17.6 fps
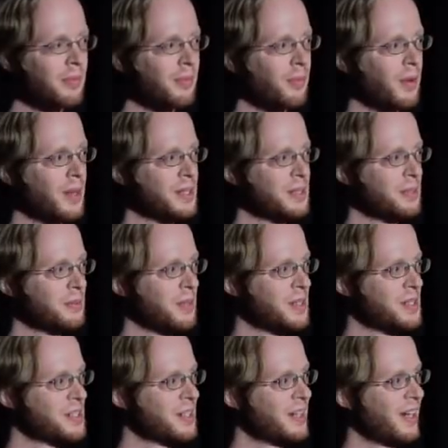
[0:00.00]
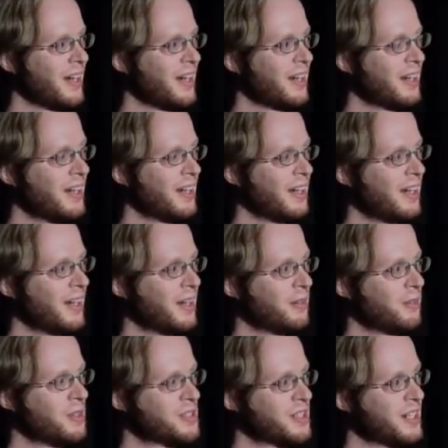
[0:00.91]
What, what, should I,
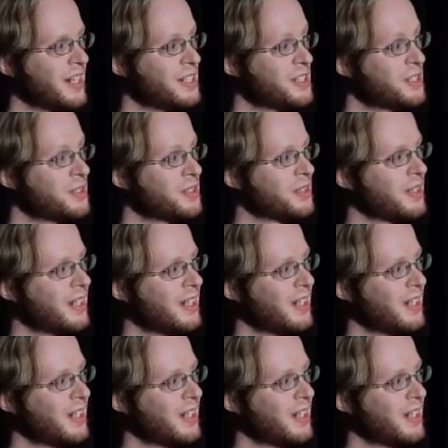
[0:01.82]
what should I do?